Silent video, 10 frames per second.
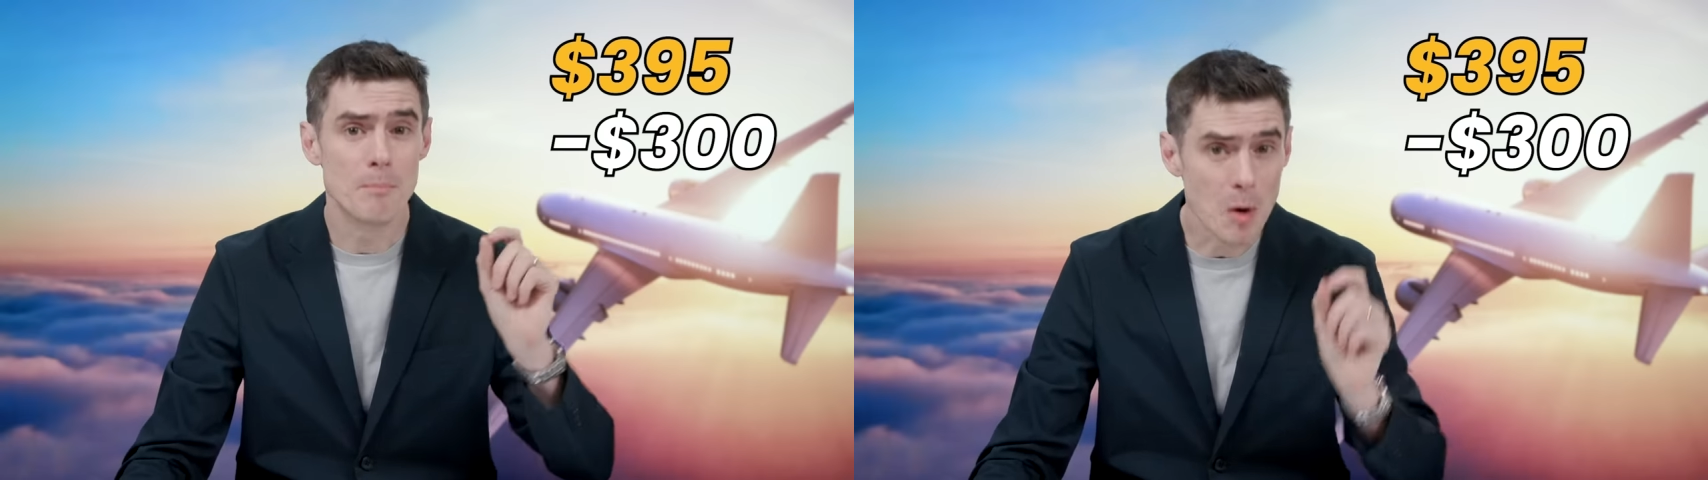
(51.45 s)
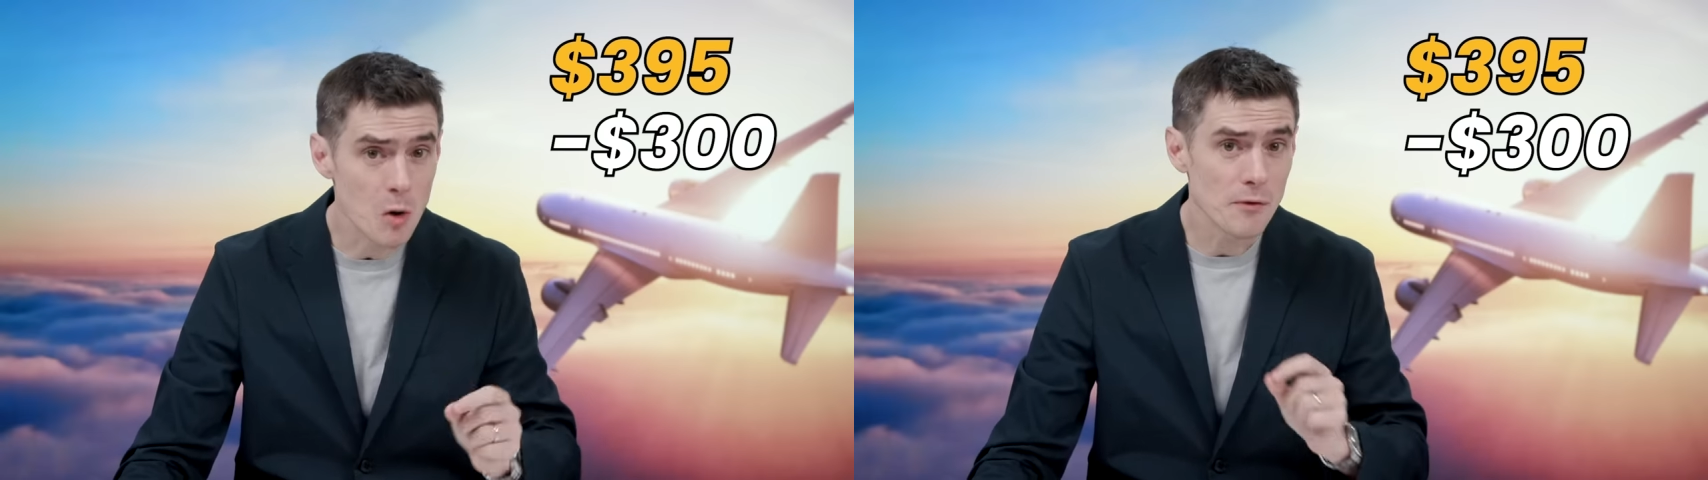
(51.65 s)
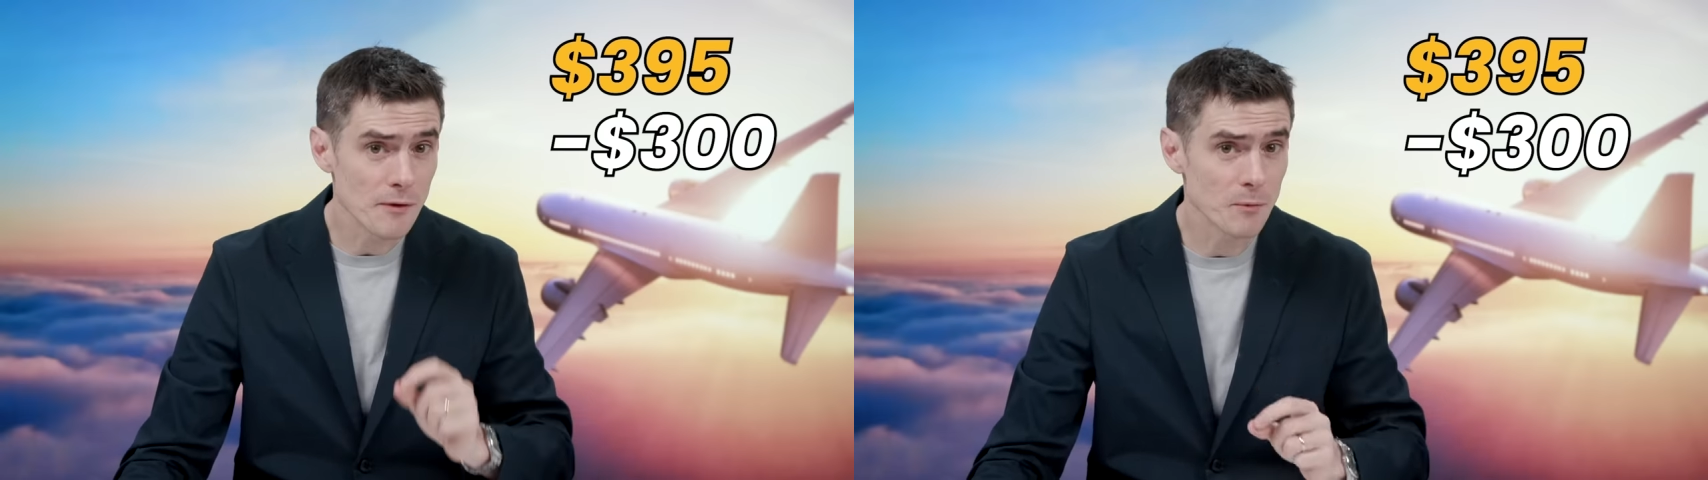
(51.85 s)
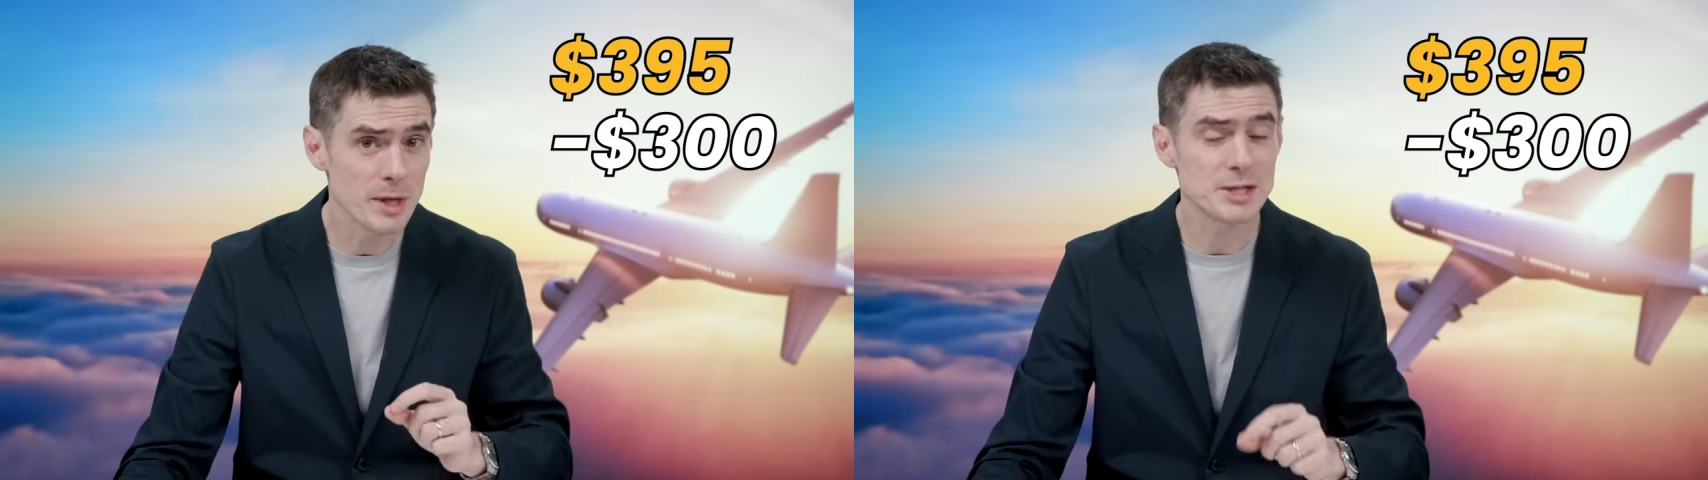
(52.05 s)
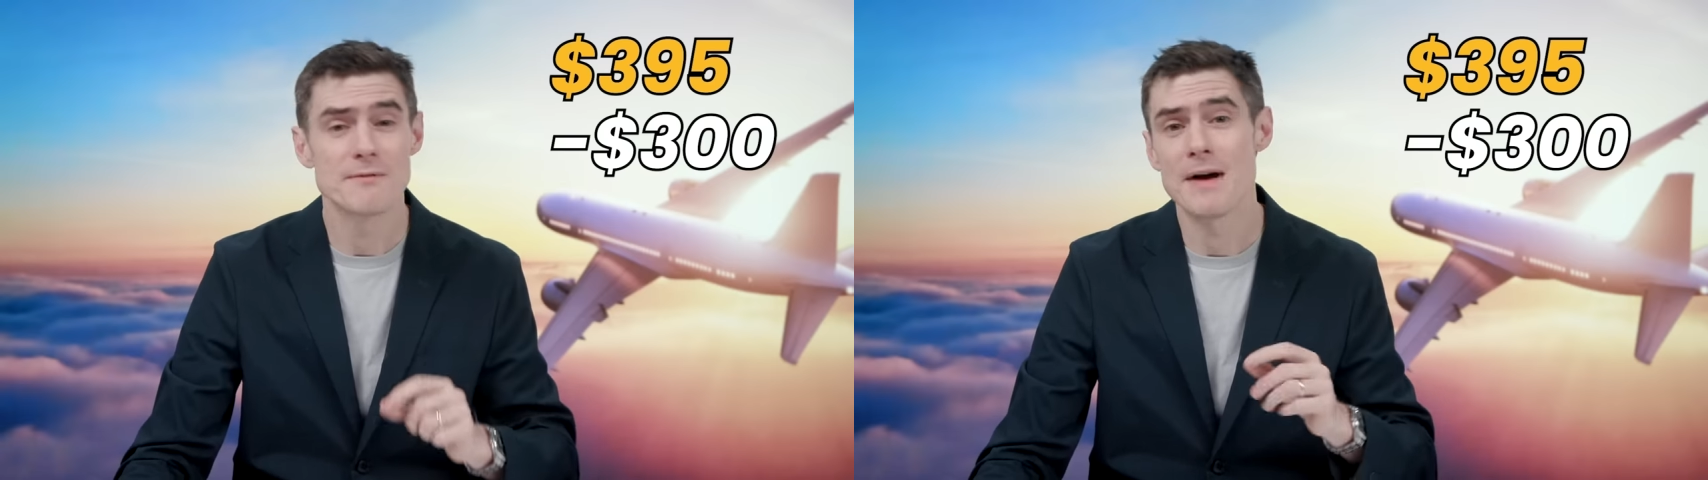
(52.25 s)
both of
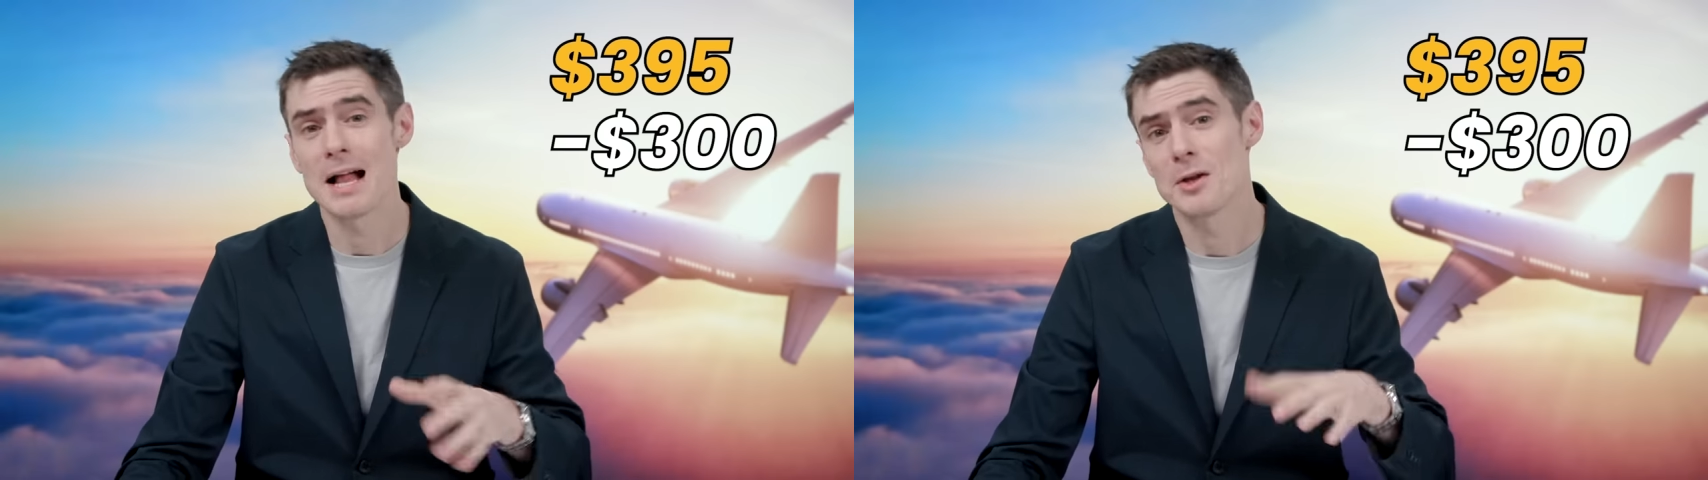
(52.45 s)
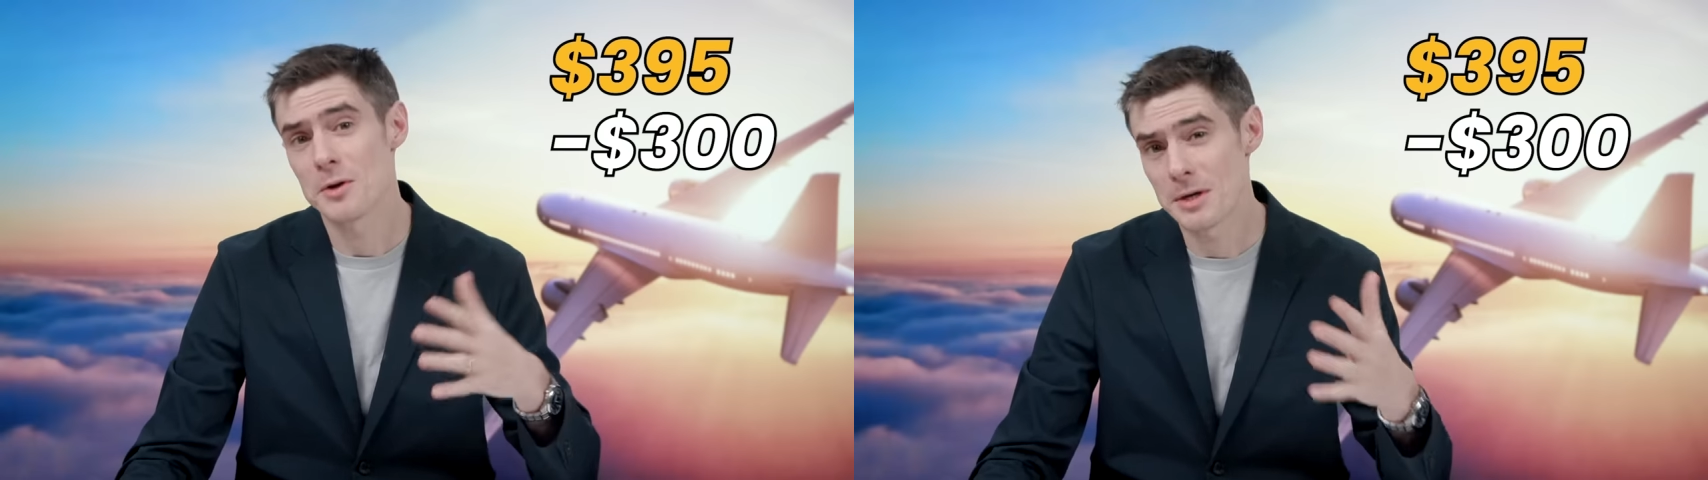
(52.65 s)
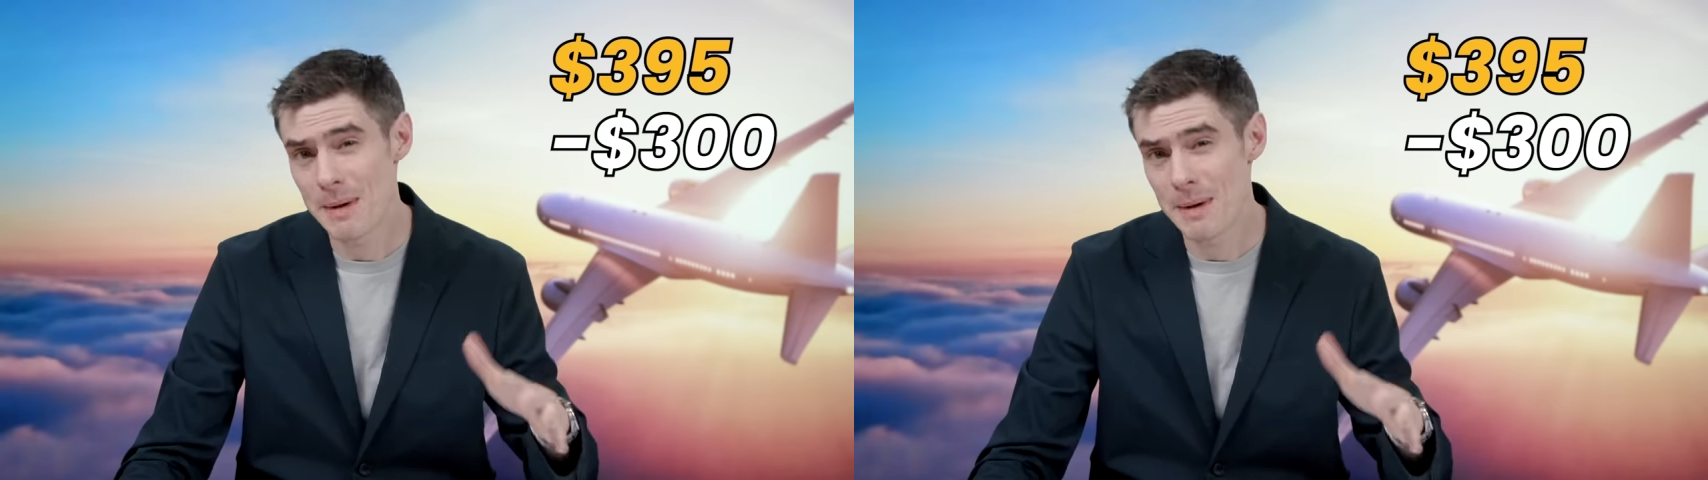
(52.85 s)
which are valued